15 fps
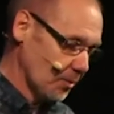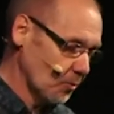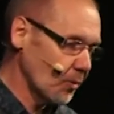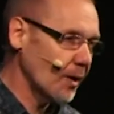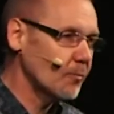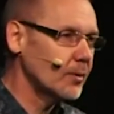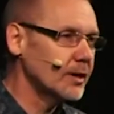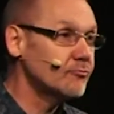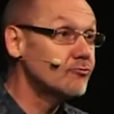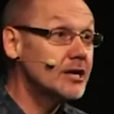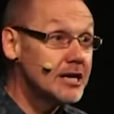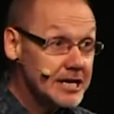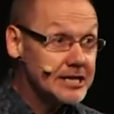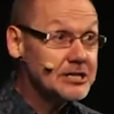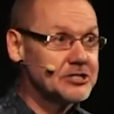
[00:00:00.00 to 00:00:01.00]
but when we
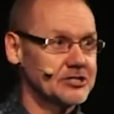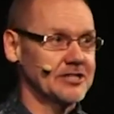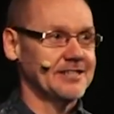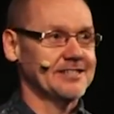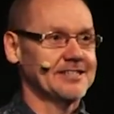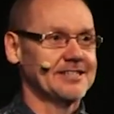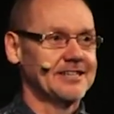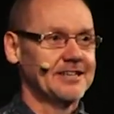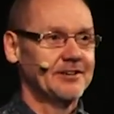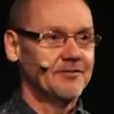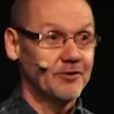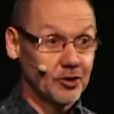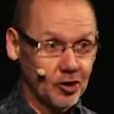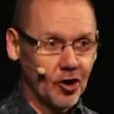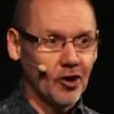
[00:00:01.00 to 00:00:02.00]
release it
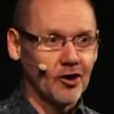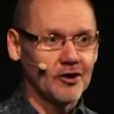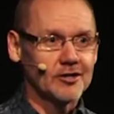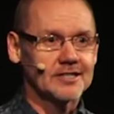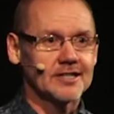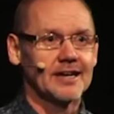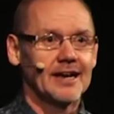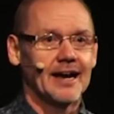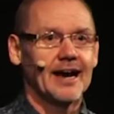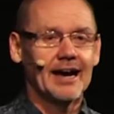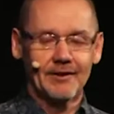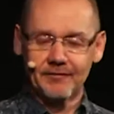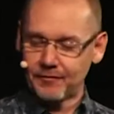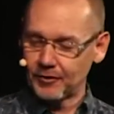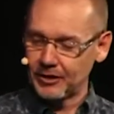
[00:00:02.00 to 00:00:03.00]
for God
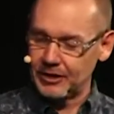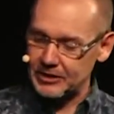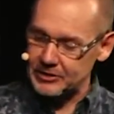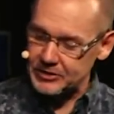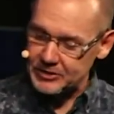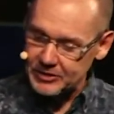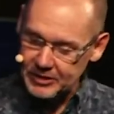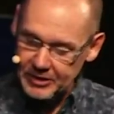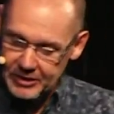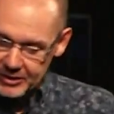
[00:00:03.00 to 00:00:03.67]
and for his